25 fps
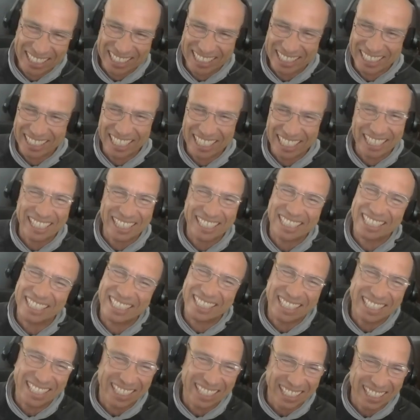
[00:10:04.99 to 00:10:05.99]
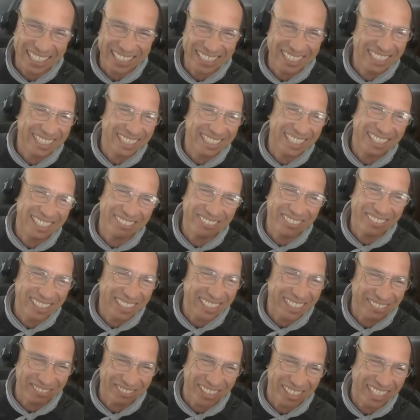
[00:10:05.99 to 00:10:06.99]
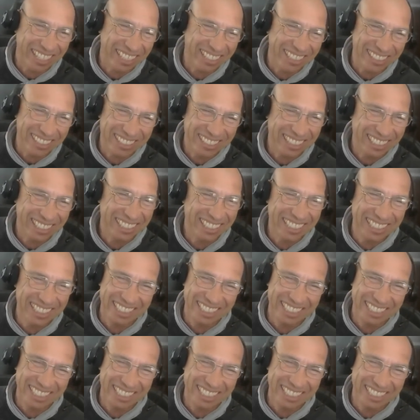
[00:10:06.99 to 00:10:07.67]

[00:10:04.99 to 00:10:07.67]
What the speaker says: You know, I get to see all these different smiles and,